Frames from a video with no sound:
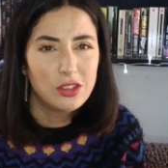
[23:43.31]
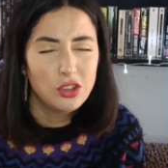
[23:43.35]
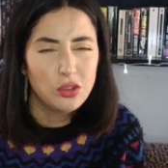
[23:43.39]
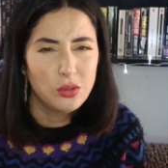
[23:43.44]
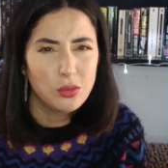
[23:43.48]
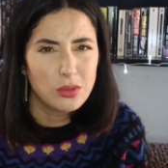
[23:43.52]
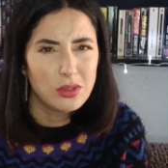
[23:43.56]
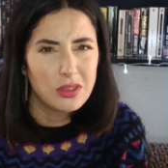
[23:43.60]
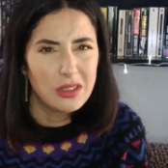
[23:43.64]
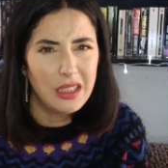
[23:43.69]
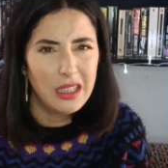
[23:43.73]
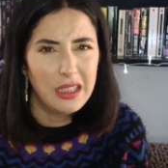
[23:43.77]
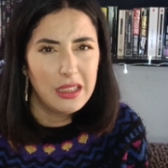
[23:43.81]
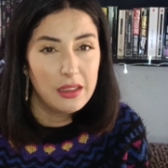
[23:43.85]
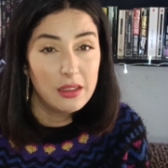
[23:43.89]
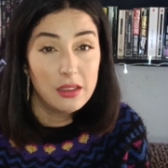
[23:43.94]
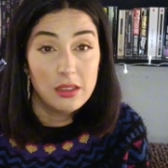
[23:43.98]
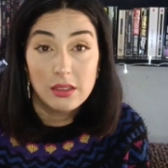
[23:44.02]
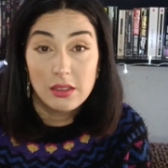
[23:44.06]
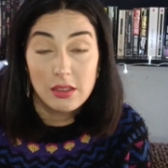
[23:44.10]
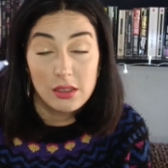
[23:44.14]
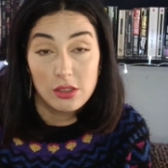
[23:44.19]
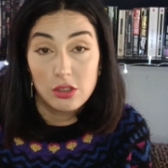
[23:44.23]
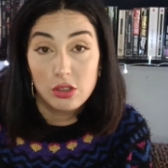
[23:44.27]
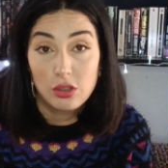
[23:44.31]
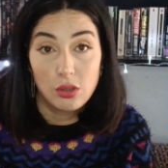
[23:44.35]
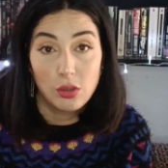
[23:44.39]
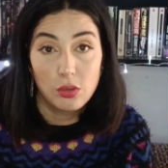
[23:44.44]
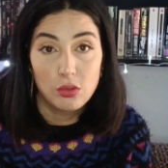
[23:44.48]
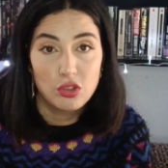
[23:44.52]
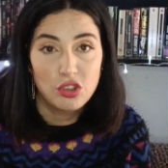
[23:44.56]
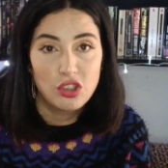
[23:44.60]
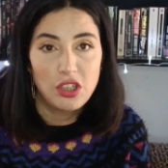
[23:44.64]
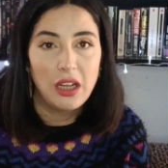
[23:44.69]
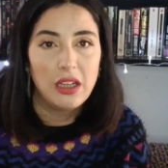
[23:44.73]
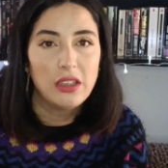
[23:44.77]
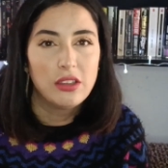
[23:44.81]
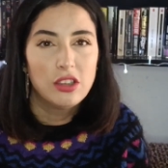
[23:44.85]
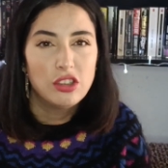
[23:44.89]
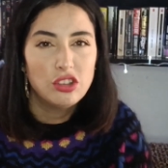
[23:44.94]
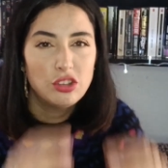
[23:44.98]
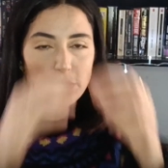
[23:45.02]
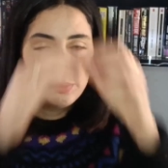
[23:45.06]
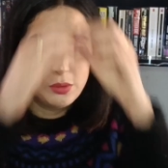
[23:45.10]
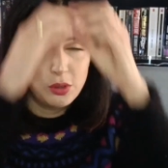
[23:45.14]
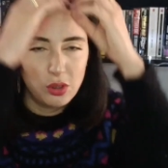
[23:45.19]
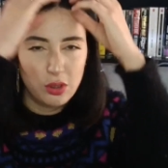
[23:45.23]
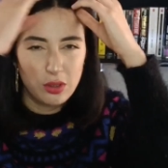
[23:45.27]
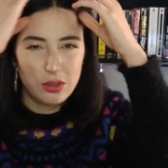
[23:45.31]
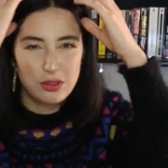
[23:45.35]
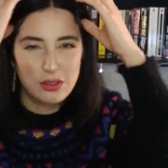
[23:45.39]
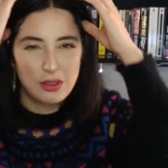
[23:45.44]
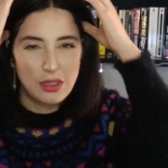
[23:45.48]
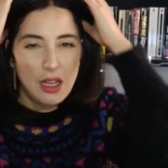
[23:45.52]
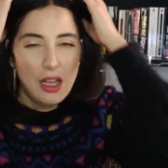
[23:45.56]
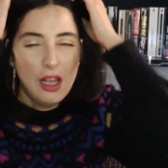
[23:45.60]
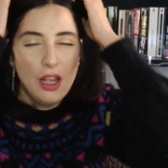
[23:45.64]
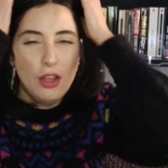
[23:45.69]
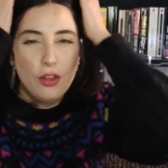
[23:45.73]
she was like this is so childish because